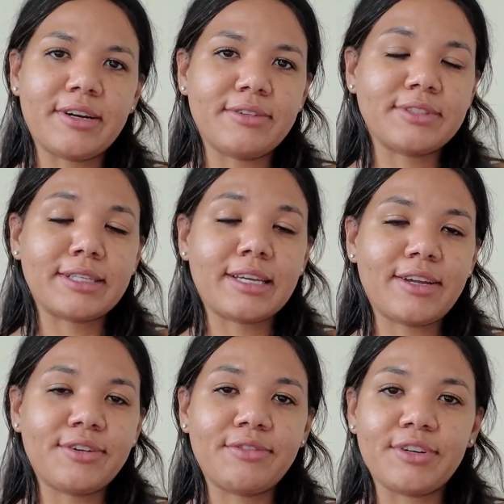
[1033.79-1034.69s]
And I was like,
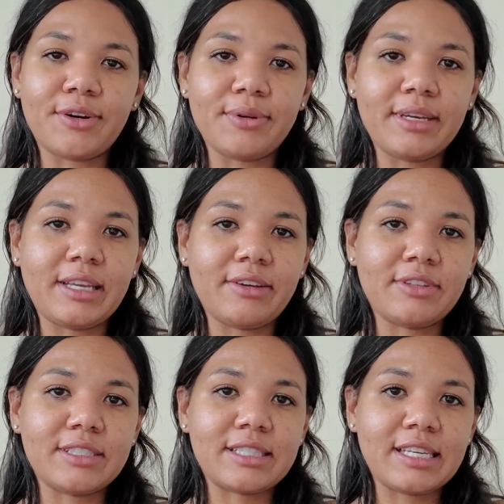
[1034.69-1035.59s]
I don't even know what any of
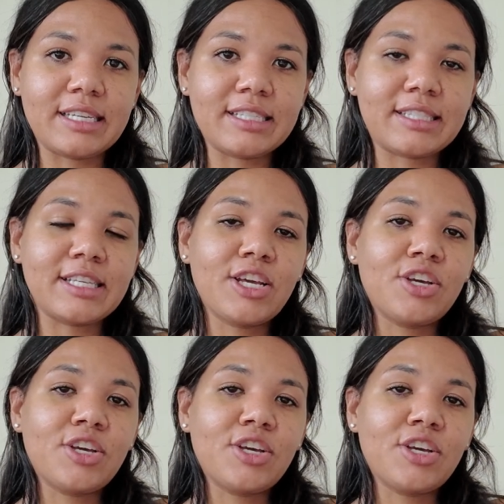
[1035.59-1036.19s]
this is.